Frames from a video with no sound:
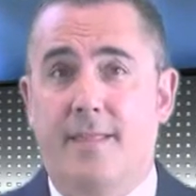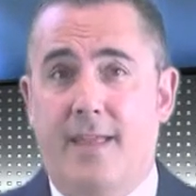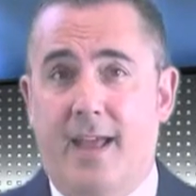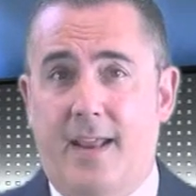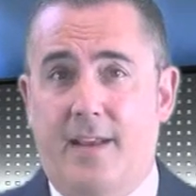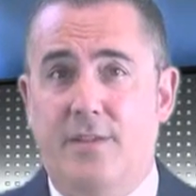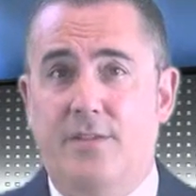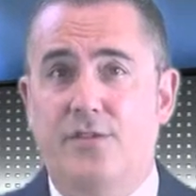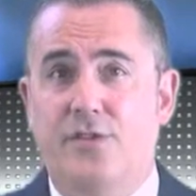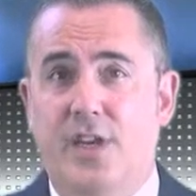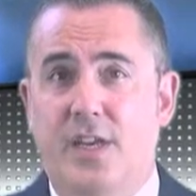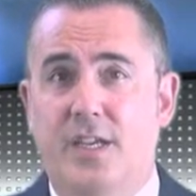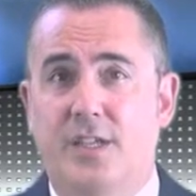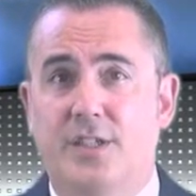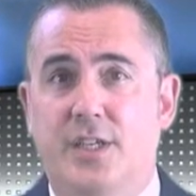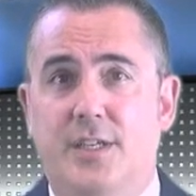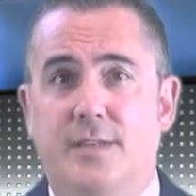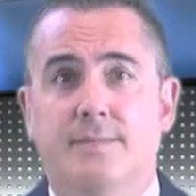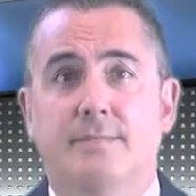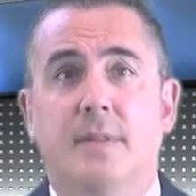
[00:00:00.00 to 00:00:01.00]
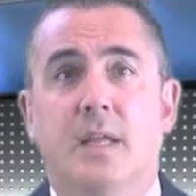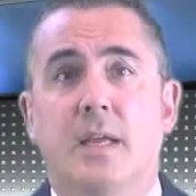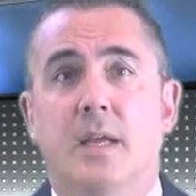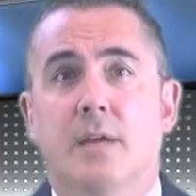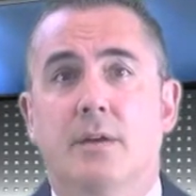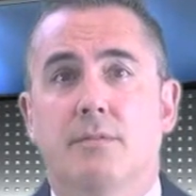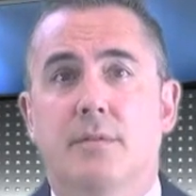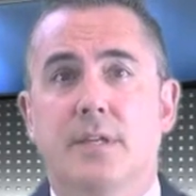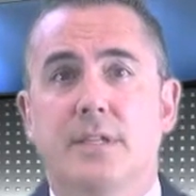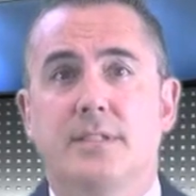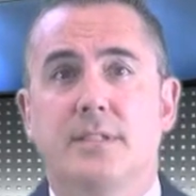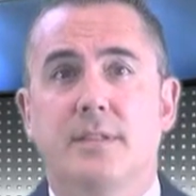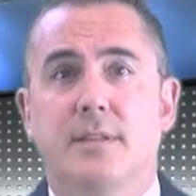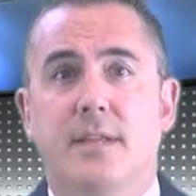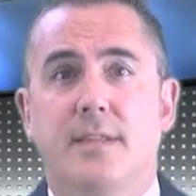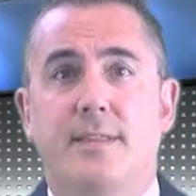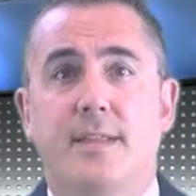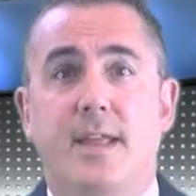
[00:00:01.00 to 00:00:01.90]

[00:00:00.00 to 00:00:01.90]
That is changing. Recently,